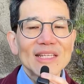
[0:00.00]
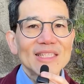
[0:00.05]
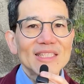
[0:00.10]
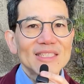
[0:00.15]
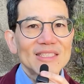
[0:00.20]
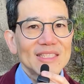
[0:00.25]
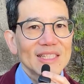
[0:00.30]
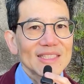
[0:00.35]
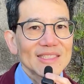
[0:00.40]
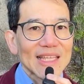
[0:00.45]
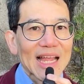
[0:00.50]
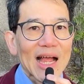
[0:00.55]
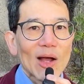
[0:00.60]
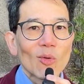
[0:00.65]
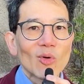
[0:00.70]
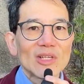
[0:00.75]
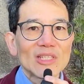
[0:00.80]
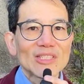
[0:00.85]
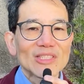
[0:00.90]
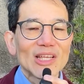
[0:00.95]
6
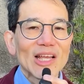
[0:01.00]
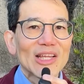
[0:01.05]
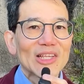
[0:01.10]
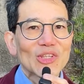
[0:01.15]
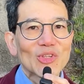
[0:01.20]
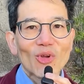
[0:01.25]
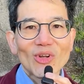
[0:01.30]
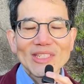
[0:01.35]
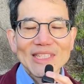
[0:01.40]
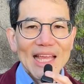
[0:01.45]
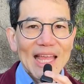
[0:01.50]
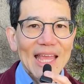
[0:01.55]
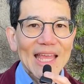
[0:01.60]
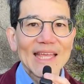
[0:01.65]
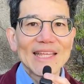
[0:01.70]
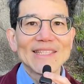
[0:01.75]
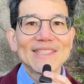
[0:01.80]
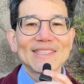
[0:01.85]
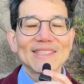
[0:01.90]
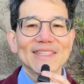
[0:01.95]
hours, not
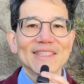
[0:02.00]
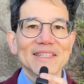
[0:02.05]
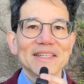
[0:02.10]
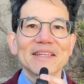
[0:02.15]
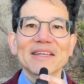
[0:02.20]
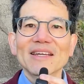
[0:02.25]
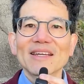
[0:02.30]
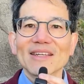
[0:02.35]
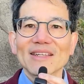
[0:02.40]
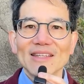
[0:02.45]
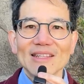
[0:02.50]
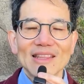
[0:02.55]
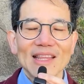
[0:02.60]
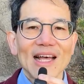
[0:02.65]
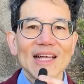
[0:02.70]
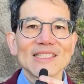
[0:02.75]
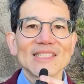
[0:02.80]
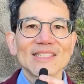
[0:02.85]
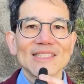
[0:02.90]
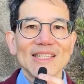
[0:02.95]
8,
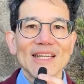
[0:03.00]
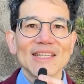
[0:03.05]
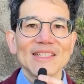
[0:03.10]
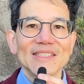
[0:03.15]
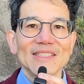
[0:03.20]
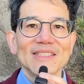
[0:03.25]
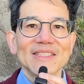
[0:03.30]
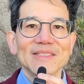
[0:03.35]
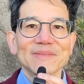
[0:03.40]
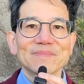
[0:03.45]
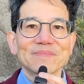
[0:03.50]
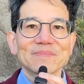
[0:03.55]
last night.